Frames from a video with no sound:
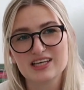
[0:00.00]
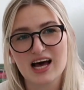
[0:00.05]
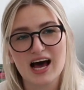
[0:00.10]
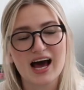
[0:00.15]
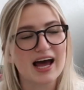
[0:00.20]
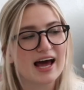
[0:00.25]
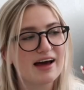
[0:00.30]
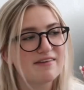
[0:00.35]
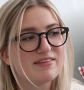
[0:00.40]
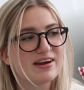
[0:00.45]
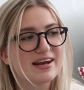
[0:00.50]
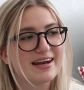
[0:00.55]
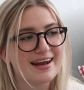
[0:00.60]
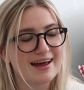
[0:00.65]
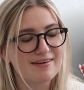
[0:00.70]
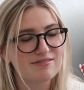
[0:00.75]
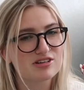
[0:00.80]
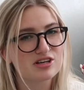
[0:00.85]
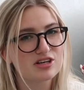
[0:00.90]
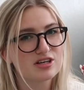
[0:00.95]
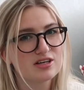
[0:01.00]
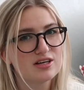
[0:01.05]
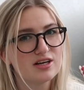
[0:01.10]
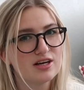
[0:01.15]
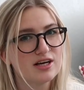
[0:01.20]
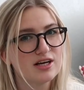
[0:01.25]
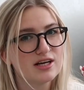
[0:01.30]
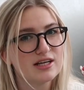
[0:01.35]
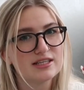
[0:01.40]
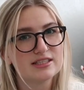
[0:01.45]
I have never
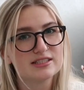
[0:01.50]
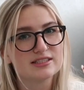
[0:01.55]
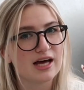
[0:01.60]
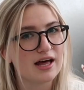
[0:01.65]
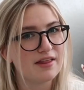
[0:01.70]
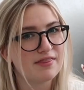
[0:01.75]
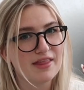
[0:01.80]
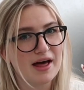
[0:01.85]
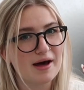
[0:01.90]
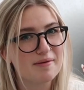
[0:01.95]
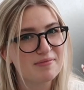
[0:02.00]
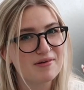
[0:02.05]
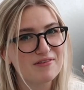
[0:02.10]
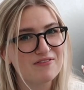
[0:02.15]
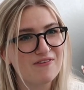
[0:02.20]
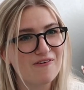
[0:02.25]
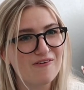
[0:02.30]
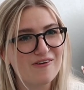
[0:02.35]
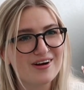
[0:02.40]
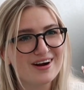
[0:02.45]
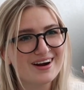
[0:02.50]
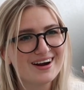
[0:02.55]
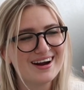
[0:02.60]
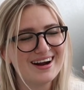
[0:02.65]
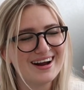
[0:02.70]
done that before.